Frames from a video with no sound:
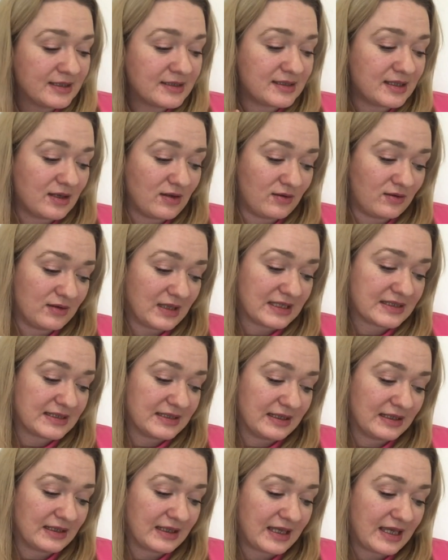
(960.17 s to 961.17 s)
So that's
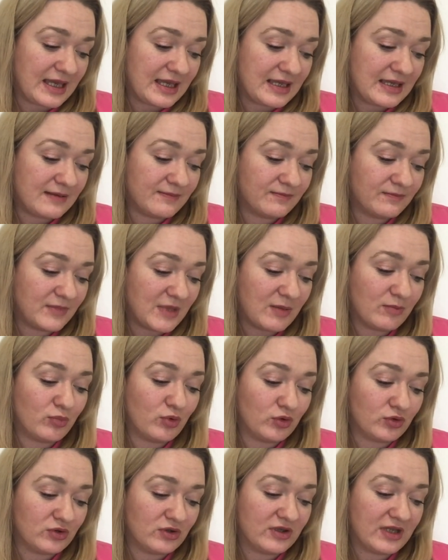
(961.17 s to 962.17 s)
another key
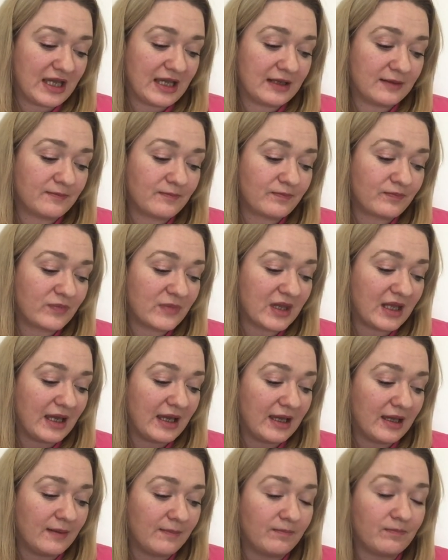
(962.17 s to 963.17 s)
important thing.
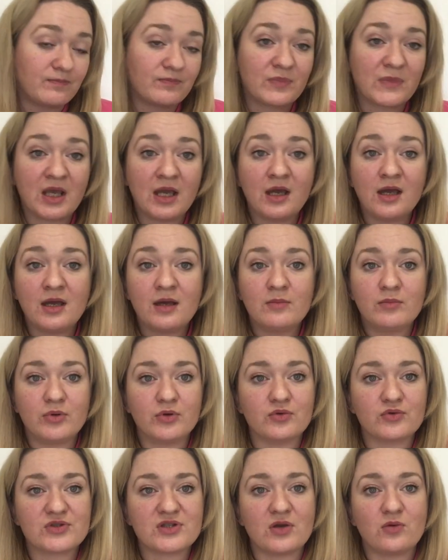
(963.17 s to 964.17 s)

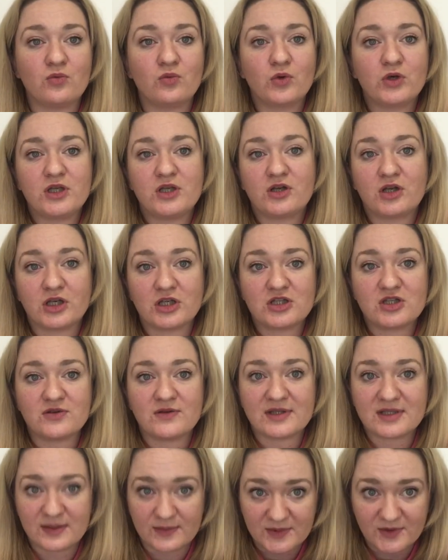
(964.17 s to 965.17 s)
But also, what are you going to do
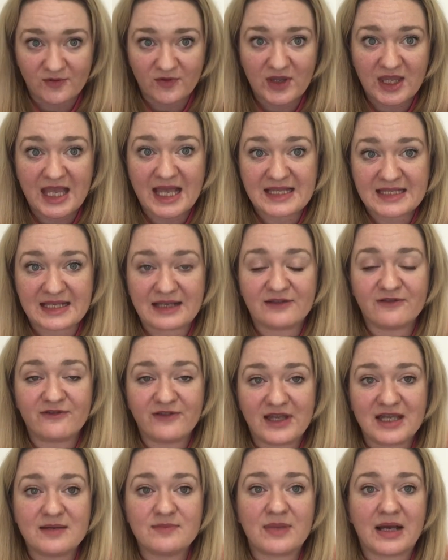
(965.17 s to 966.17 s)
in terms of getting
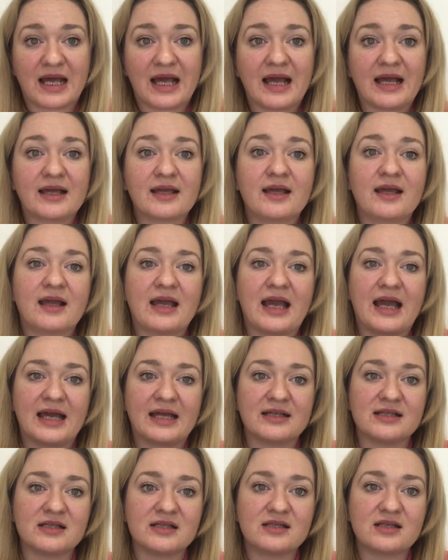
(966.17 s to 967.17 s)
feedback
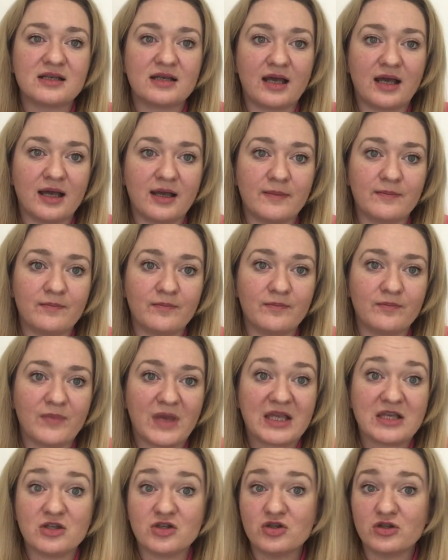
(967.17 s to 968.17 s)
and
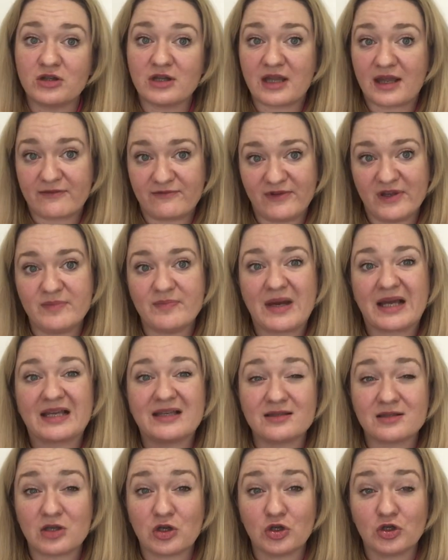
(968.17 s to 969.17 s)
making sure that that feedback
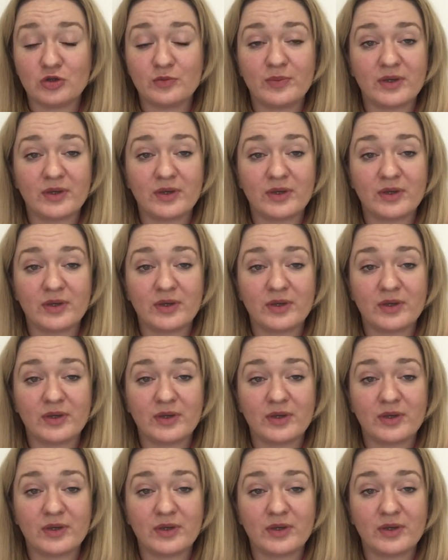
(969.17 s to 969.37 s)
is good?